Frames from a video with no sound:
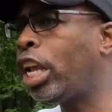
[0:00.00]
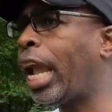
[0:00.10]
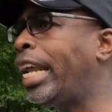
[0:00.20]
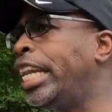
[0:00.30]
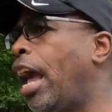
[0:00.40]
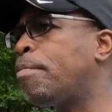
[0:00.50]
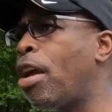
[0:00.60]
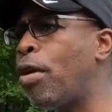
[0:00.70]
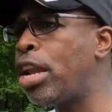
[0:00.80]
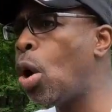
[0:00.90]
She's like, "I didn't have
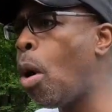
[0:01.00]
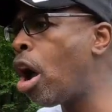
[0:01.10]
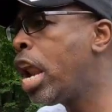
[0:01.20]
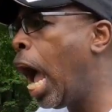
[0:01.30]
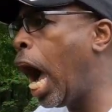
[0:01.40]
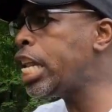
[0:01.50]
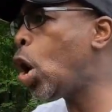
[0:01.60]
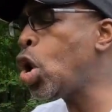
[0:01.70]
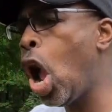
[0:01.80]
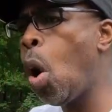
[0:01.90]
my radio on. I
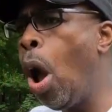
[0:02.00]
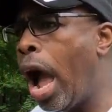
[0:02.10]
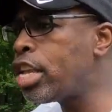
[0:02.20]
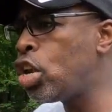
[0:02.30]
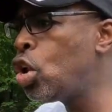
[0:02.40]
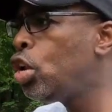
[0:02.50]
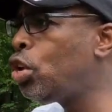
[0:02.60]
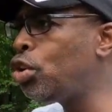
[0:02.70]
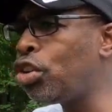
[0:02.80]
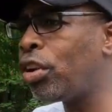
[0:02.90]
don't know.
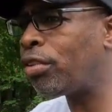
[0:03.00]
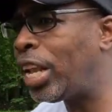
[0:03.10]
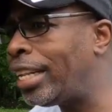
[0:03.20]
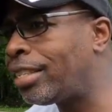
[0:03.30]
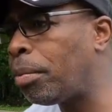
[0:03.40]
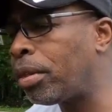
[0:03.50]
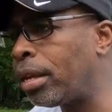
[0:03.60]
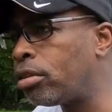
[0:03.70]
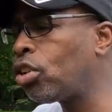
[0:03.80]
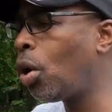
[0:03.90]
You should have said
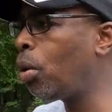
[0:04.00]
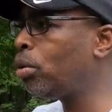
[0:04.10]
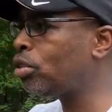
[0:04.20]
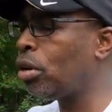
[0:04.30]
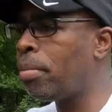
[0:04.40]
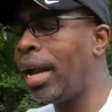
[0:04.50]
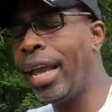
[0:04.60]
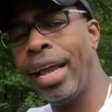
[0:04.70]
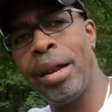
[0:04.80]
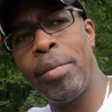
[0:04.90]
something." So in
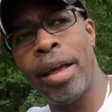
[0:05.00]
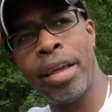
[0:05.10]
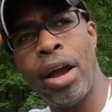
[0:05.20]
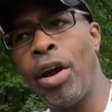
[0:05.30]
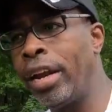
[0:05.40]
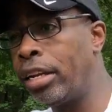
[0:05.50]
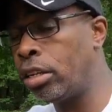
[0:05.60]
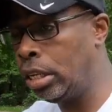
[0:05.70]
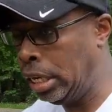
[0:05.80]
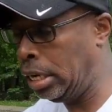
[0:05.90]
my head, I'm like, all right,
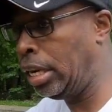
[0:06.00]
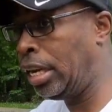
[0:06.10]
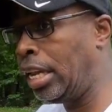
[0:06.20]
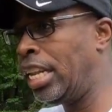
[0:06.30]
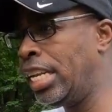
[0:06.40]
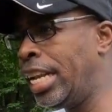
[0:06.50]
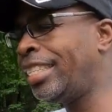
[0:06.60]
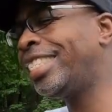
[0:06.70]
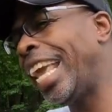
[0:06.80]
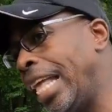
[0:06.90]

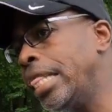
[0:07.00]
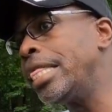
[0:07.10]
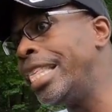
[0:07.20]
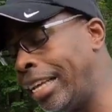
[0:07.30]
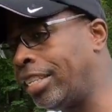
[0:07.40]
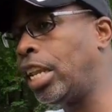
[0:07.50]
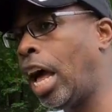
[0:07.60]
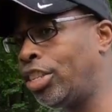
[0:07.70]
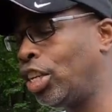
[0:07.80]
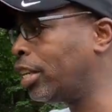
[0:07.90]
let's get this
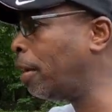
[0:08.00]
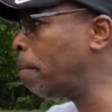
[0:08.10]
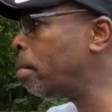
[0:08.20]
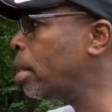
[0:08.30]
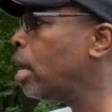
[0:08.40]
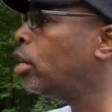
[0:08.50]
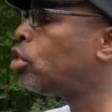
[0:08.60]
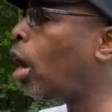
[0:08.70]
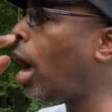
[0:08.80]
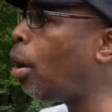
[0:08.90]
logic.
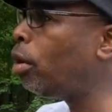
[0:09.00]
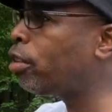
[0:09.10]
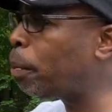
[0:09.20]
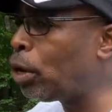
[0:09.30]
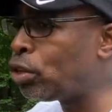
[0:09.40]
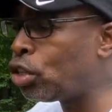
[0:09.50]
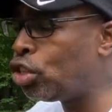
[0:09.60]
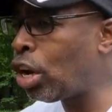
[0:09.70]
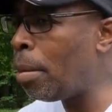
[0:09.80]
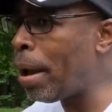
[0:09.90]
So I was supposed to
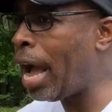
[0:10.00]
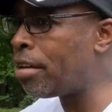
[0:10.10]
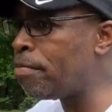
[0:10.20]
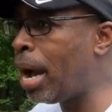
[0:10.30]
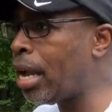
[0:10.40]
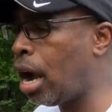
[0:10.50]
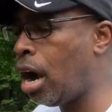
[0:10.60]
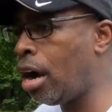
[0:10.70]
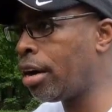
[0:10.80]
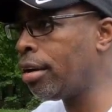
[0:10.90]
jump out of my
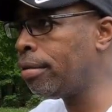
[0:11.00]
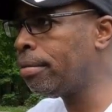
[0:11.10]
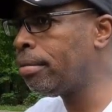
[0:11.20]
car,